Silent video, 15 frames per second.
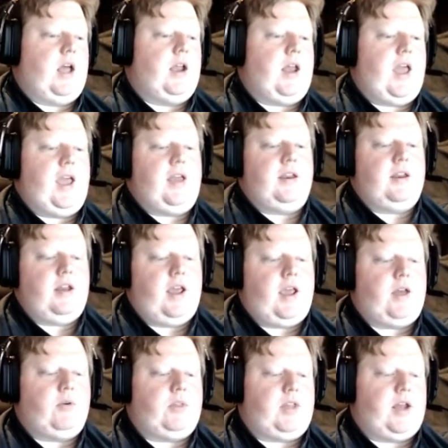hand in
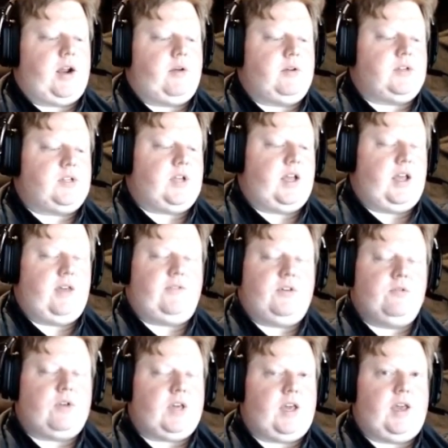hand with that, I would say, if
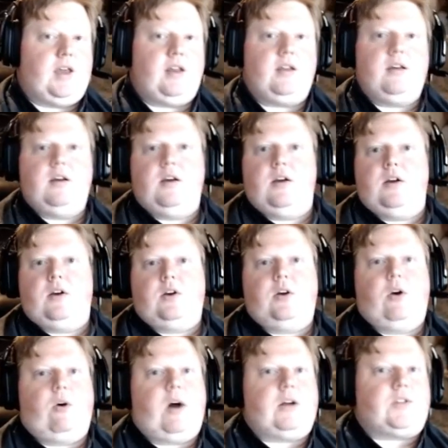you can,
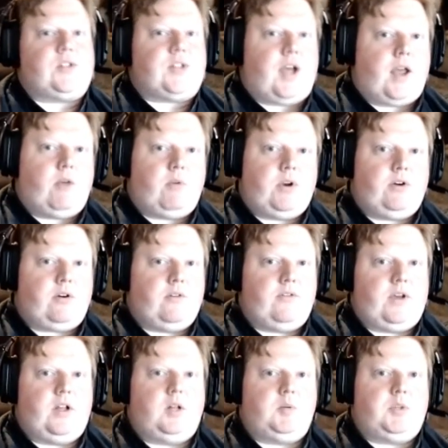go outside when you're
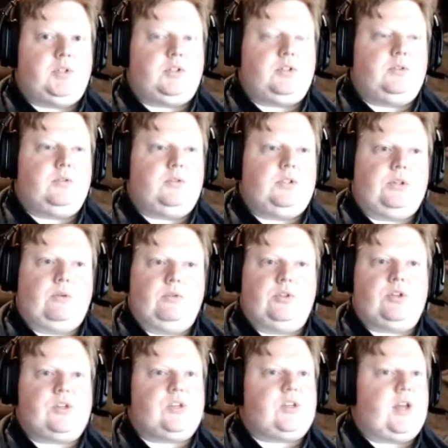available to. Don't
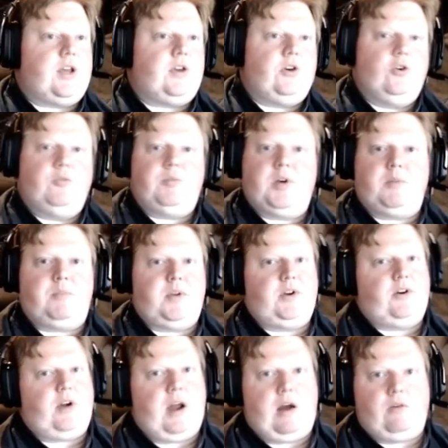just stay cooped up in
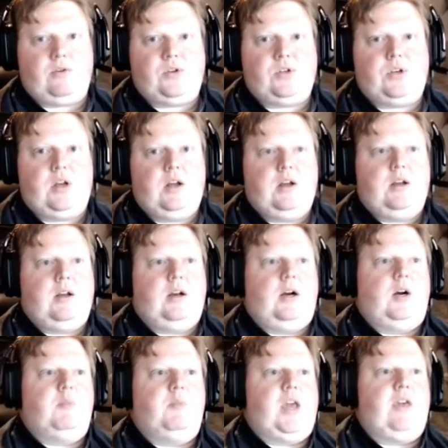your house.
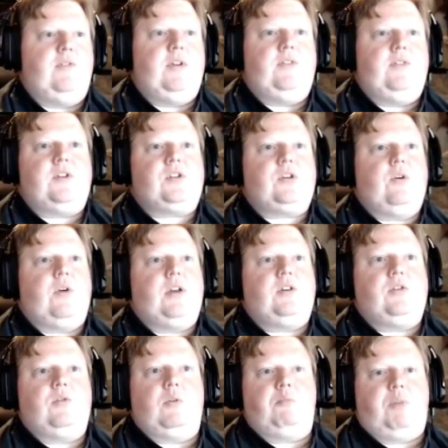Even if it's going
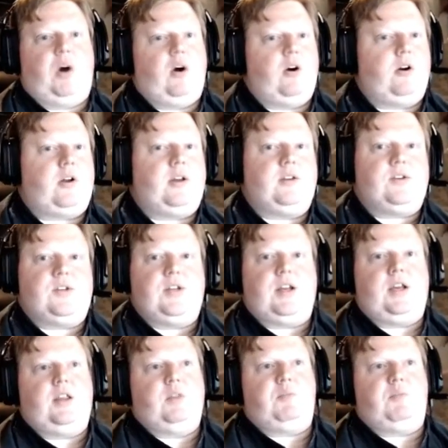to a park, sitting in